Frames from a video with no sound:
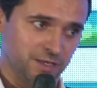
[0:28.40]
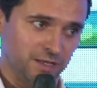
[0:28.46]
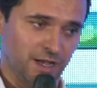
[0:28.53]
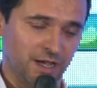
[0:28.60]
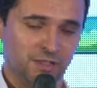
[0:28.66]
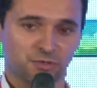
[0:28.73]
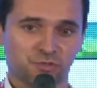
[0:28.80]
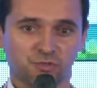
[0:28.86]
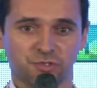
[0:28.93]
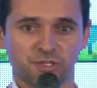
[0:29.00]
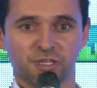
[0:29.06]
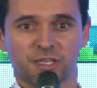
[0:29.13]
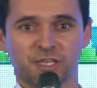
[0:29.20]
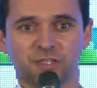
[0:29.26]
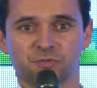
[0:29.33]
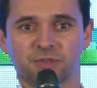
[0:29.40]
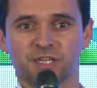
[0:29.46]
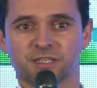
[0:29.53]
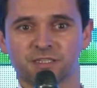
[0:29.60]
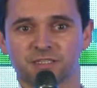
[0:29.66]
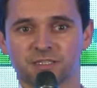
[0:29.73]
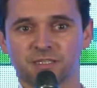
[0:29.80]
either today and we
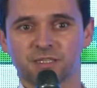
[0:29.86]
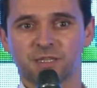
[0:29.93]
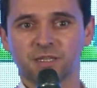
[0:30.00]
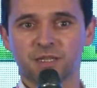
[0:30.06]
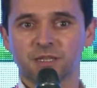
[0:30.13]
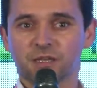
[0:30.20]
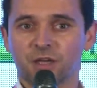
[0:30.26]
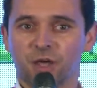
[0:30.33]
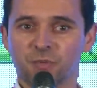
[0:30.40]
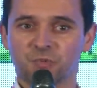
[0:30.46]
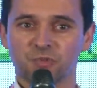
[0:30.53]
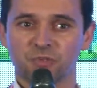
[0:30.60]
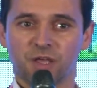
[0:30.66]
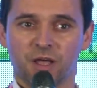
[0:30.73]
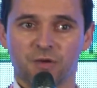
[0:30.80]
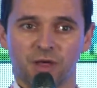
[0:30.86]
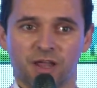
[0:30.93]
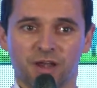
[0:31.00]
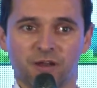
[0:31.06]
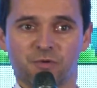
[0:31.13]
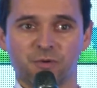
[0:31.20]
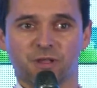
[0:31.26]
can see up to now,
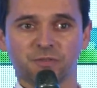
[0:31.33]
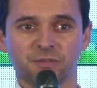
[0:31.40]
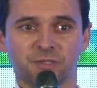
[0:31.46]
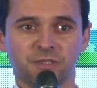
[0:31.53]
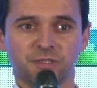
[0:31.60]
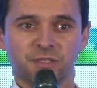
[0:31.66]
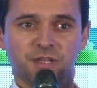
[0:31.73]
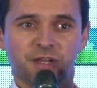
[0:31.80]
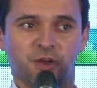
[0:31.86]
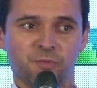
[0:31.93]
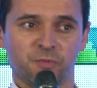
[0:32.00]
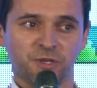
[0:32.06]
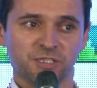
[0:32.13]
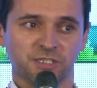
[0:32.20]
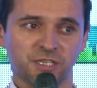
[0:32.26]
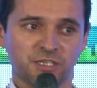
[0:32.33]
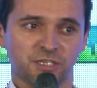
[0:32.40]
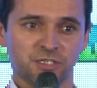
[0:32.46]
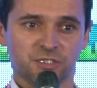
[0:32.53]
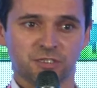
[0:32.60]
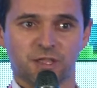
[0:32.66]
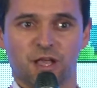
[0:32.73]
are around
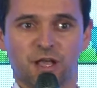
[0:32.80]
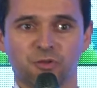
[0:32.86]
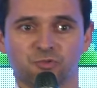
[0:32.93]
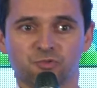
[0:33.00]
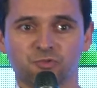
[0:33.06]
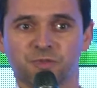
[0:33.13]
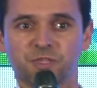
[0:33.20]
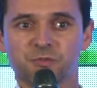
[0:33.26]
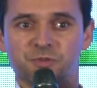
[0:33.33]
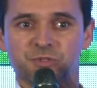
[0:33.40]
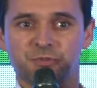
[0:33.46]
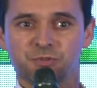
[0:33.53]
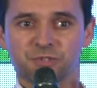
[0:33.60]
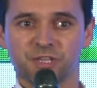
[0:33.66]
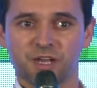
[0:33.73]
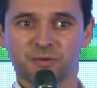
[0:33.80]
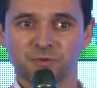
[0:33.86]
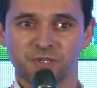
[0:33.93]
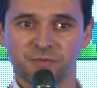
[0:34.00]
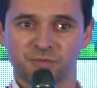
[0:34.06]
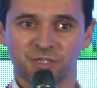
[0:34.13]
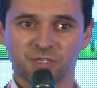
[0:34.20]
decarbonization. How do we reduce
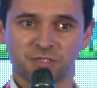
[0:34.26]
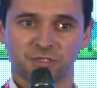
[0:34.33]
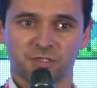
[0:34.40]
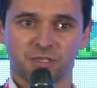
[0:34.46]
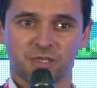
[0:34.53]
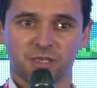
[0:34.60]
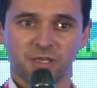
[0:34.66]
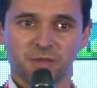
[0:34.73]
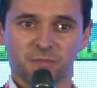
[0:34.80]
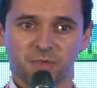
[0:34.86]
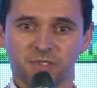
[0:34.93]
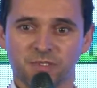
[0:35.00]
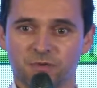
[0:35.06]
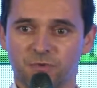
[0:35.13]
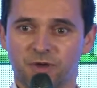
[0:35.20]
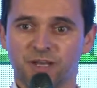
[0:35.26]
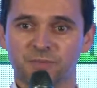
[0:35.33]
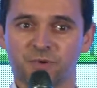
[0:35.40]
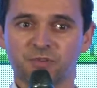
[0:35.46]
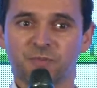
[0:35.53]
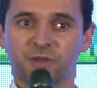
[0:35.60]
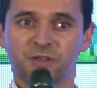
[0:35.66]
carbon emission? But what
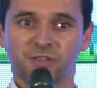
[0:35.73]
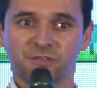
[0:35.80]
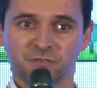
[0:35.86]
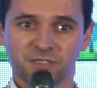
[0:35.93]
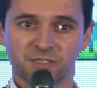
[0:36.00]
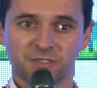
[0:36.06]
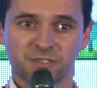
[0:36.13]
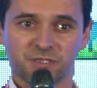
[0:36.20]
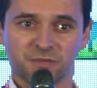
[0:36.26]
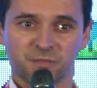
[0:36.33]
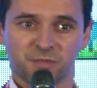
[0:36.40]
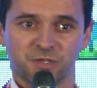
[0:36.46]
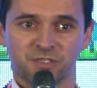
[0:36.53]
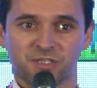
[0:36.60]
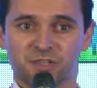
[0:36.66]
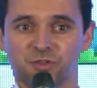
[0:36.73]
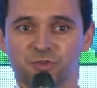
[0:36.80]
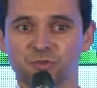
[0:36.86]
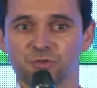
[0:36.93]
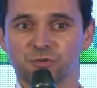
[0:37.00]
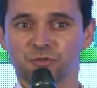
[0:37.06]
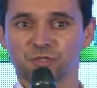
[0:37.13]
about biodiversity? Because there's a
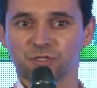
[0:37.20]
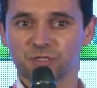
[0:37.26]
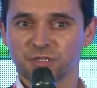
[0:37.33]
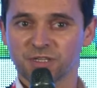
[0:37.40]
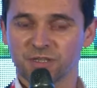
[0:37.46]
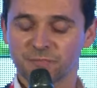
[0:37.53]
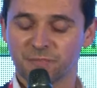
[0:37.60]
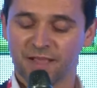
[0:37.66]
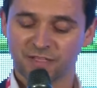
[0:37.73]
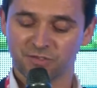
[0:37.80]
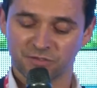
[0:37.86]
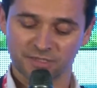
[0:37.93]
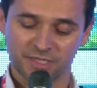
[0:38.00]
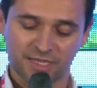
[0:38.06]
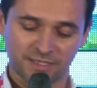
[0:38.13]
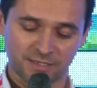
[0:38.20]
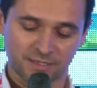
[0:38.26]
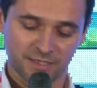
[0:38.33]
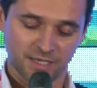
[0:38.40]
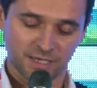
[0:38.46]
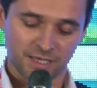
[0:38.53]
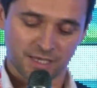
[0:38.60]
huge impact on that.
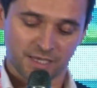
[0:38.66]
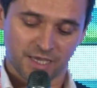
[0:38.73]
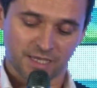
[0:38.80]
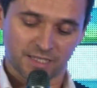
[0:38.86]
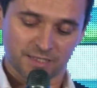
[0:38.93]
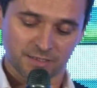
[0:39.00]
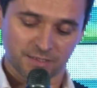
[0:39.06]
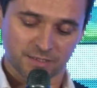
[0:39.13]
And